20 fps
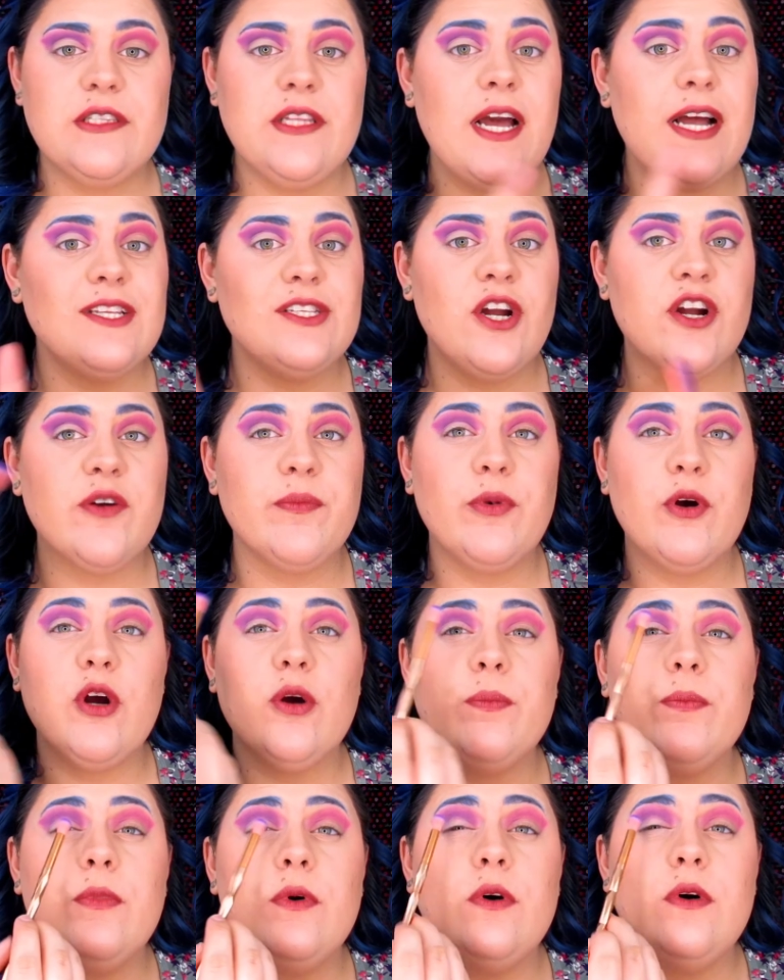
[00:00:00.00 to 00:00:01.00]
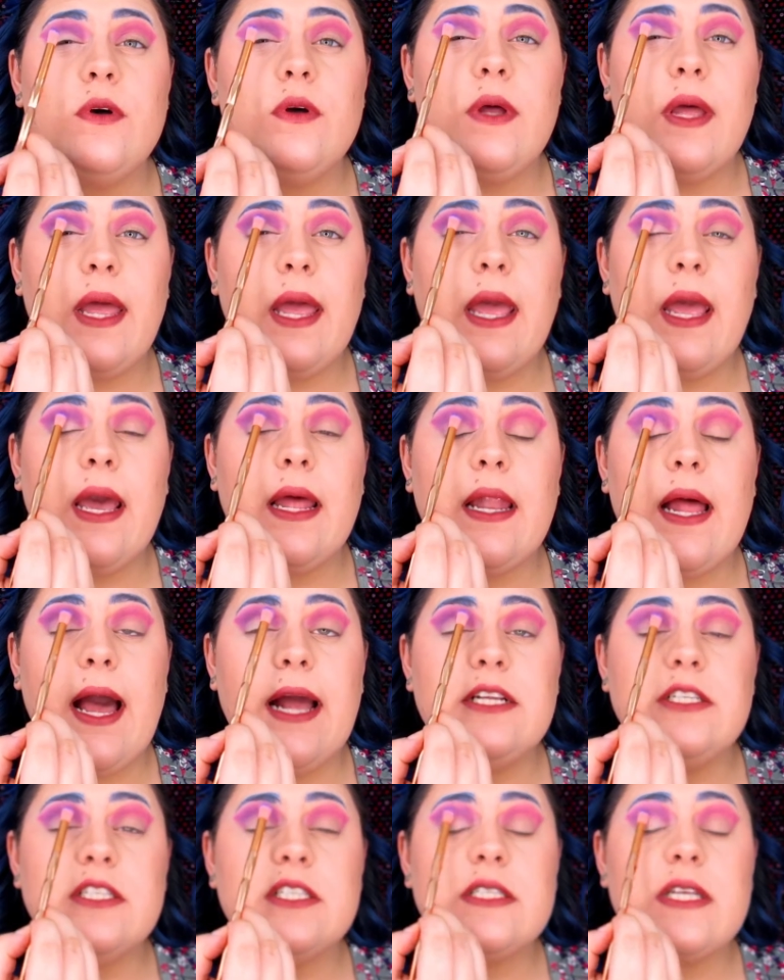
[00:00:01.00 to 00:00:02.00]
that dark purple and
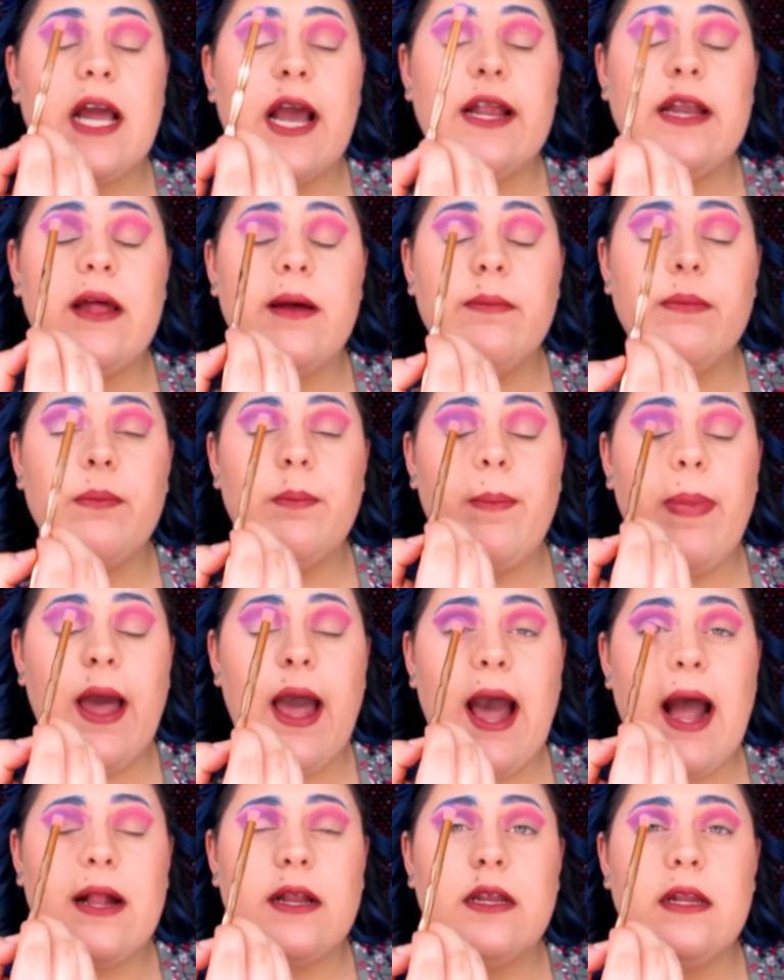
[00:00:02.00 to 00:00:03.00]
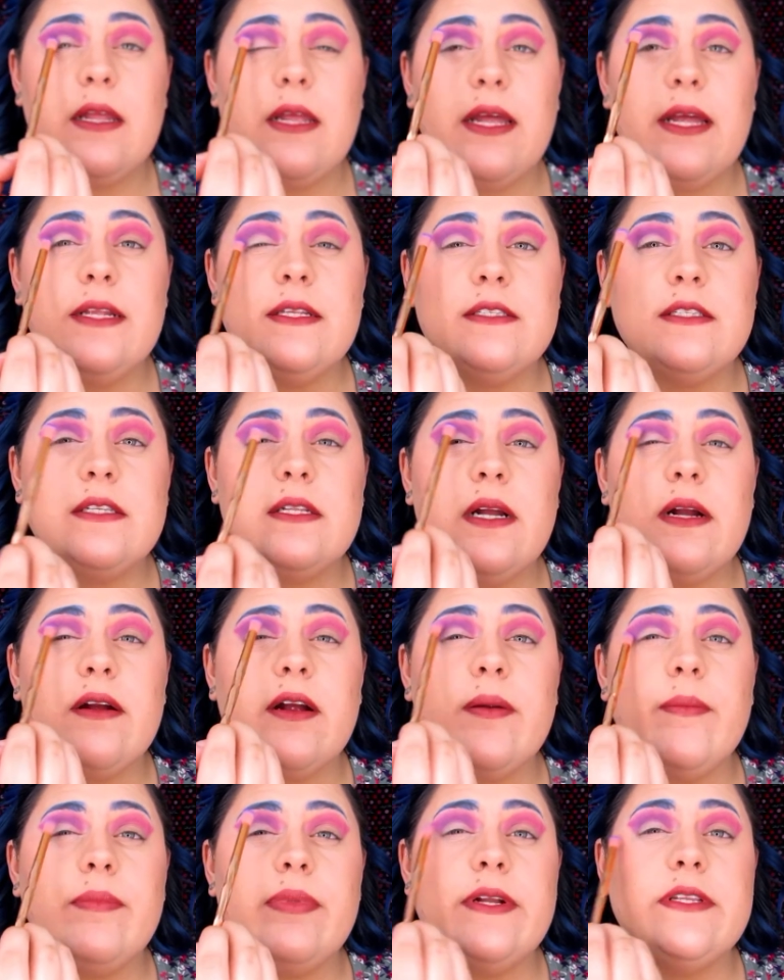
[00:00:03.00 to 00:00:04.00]
I just kind of patted it into there
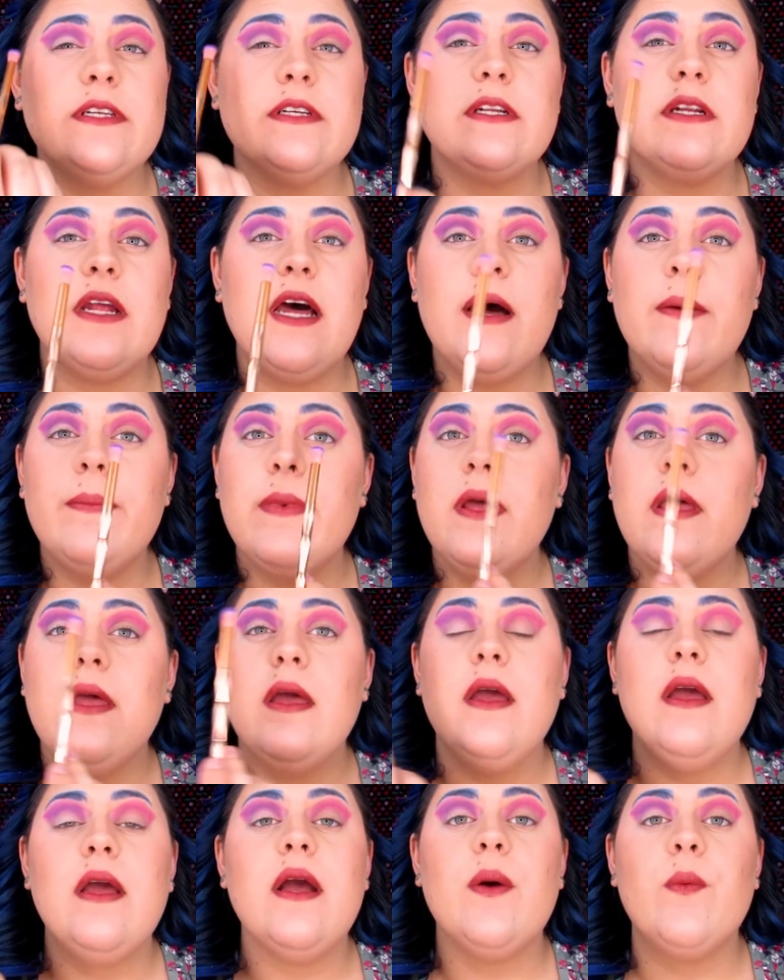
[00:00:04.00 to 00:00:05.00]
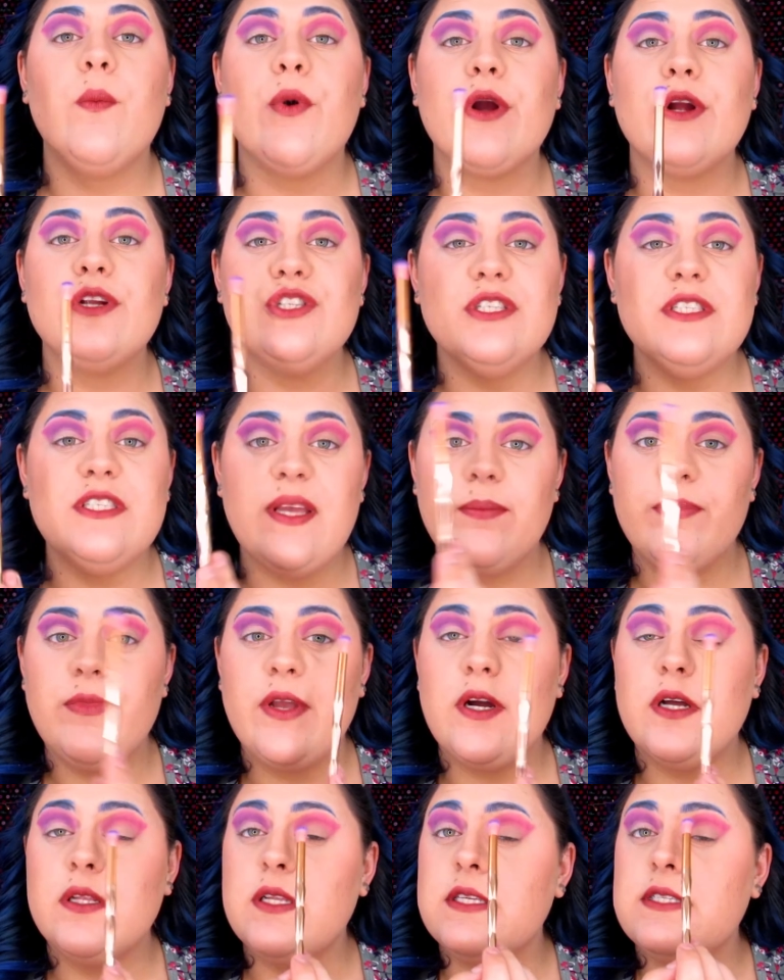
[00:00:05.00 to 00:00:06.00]
and blended it up. And we're going to do the same
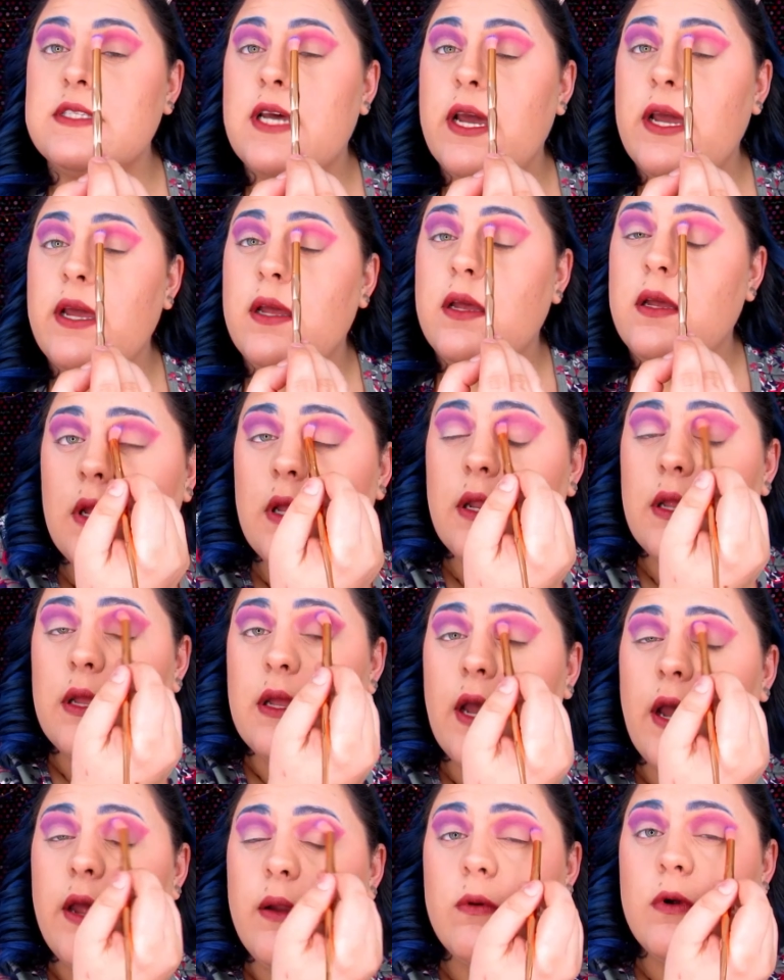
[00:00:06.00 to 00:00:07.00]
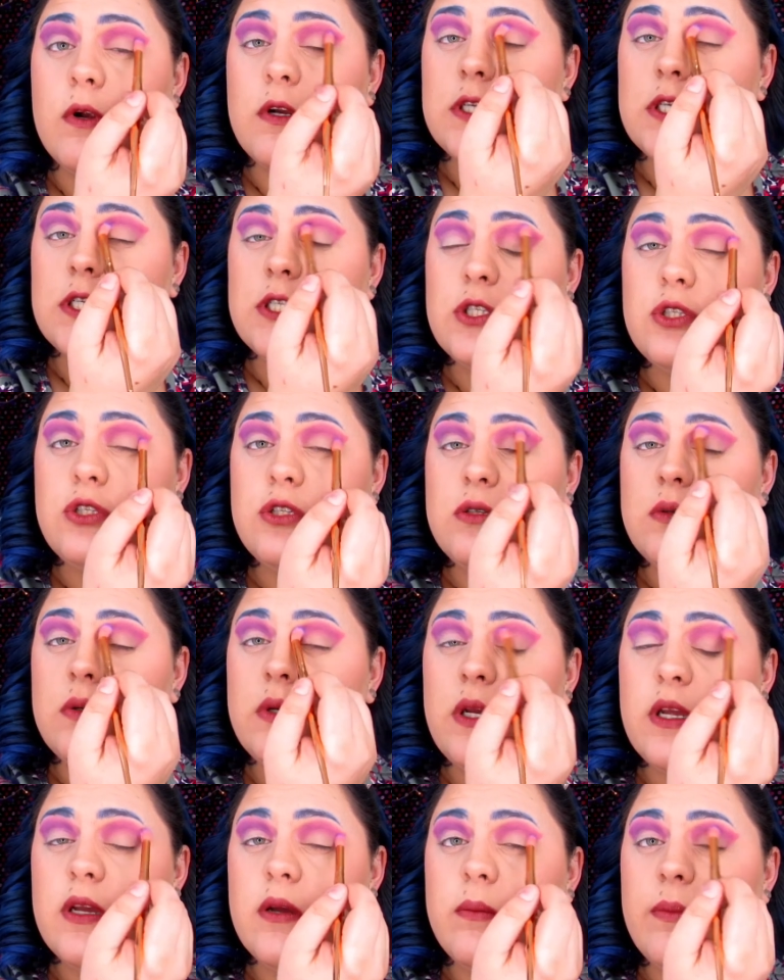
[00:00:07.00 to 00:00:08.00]
thing on this side. And again, we're just
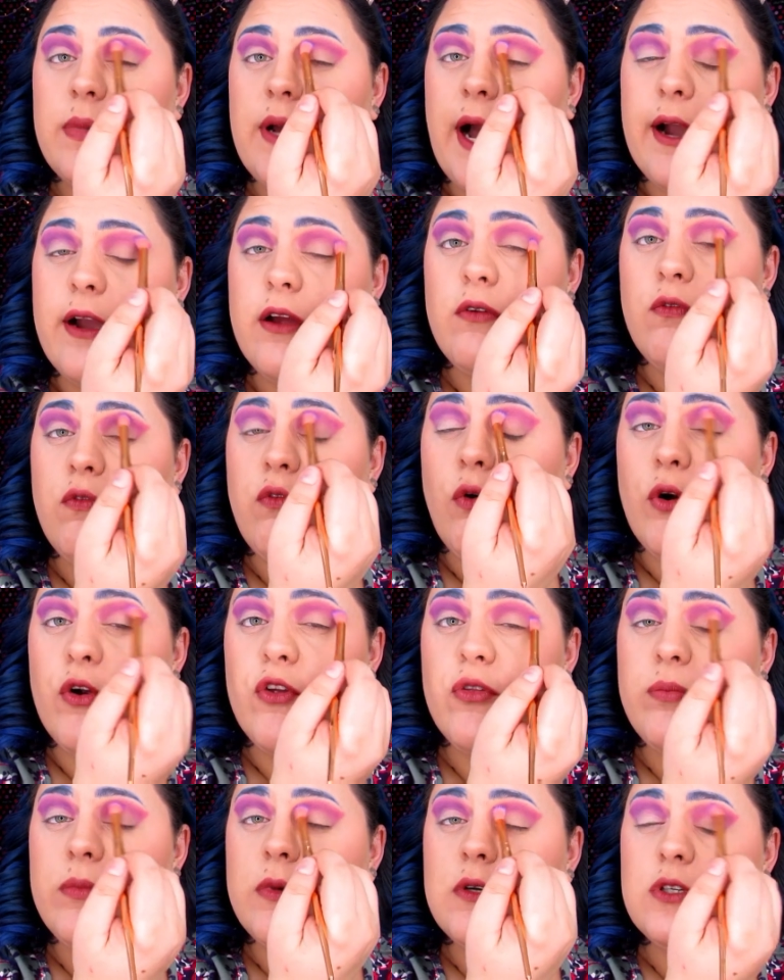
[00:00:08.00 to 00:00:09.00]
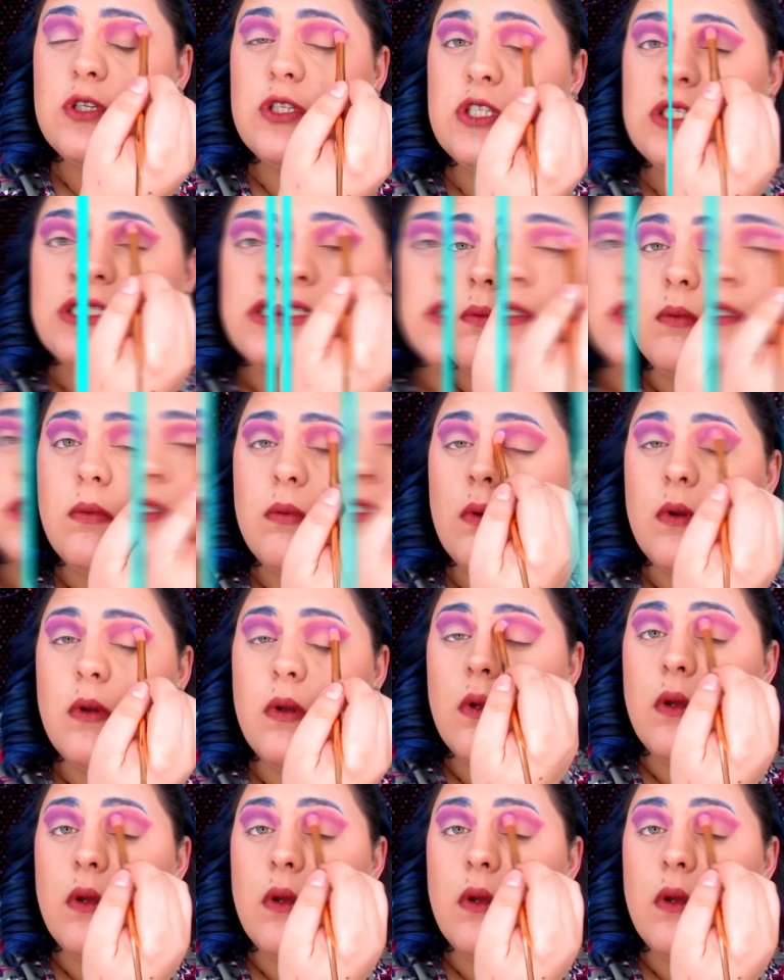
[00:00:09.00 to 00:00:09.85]
doing back and forth motions.